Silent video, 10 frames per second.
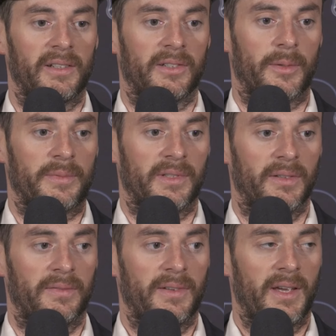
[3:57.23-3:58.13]
in terms
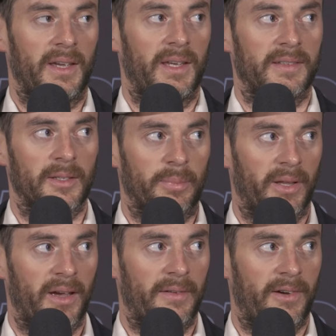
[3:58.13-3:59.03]
of, is it
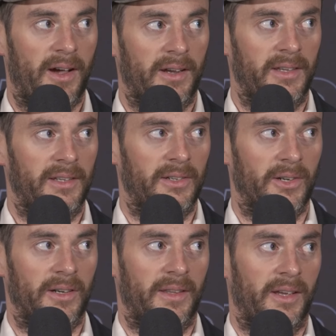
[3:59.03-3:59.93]
playoff hockey
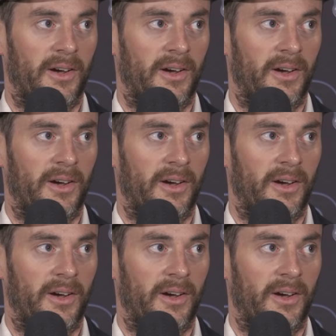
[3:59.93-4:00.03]
or are they